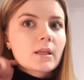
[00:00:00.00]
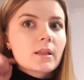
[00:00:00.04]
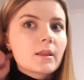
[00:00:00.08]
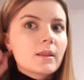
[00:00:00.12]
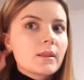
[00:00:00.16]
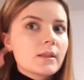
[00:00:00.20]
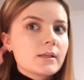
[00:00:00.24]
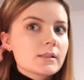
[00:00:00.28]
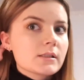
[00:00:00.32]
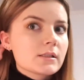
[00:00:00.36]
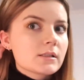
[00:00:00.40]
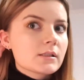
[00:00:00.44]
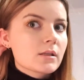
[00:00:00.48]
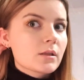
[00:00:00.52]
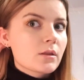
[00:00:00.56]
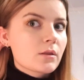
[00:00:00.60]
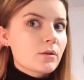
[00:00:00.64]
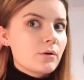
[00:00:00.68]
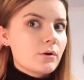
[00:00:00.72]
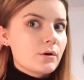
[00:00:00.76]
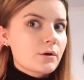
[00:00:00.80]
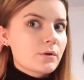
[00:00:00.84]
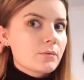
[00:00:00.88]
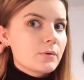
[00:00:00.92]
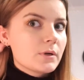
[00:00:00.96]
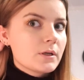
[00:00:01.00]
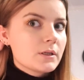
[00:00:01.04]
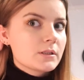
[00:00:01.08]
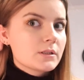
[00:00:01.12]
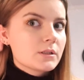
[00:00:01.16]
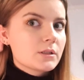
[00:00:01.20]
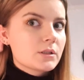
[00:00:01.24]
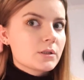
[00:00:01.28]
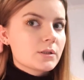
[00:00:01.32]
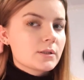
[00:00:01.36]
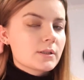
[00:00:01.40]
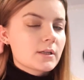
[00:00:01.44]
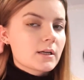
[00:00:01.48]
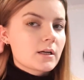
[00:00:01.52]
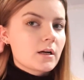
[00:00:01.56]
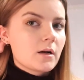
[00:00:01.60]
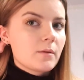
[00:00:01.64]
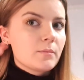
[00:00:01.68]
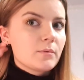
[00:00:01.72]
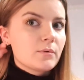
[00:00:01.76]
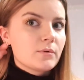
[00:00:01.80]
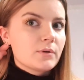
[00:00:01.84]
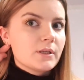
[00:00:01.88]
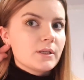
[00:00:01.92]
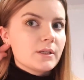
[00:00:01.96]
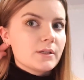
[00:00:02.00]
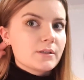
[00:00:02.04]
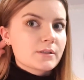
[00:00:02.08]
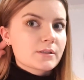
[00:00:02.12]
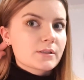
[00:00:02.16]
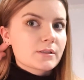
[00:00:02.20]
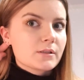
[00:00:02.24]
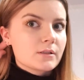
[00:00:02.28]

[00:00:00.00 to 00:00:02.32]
This third one took a couple of years